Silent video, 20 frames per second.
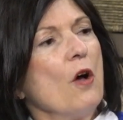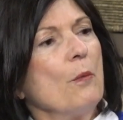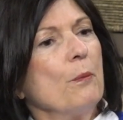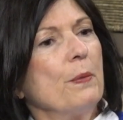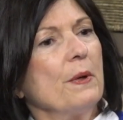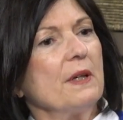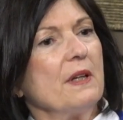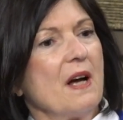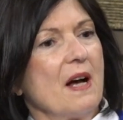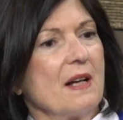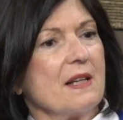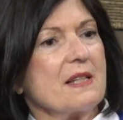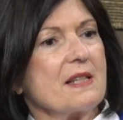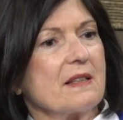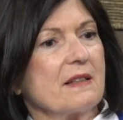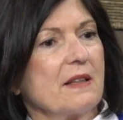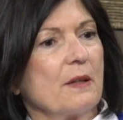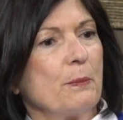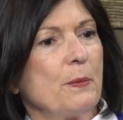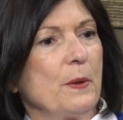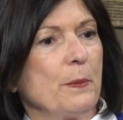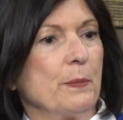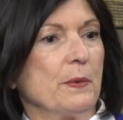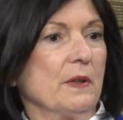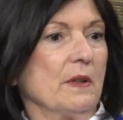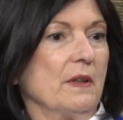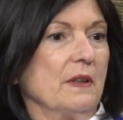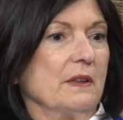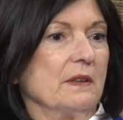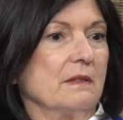but honestly,
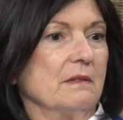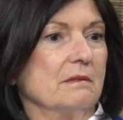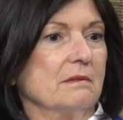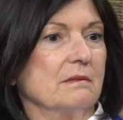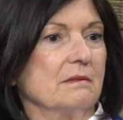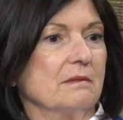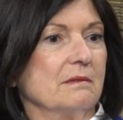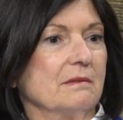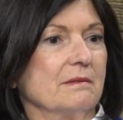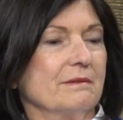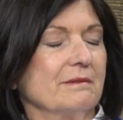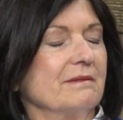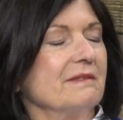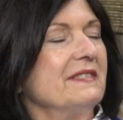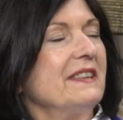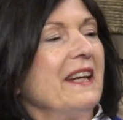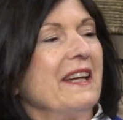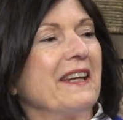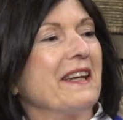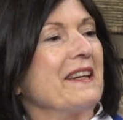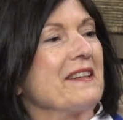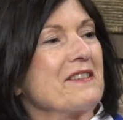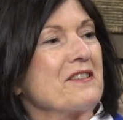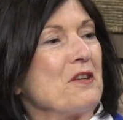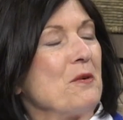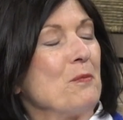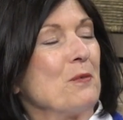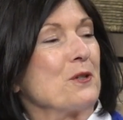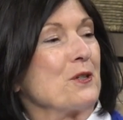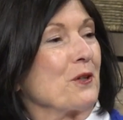people aren't taking
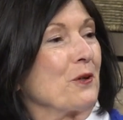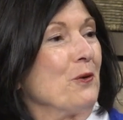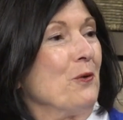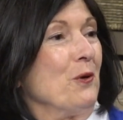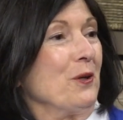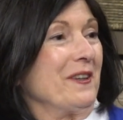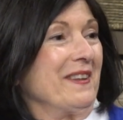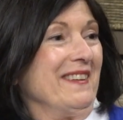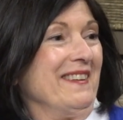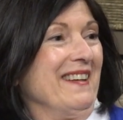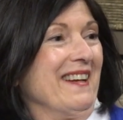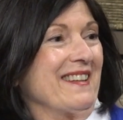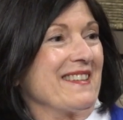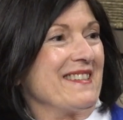someone to court the next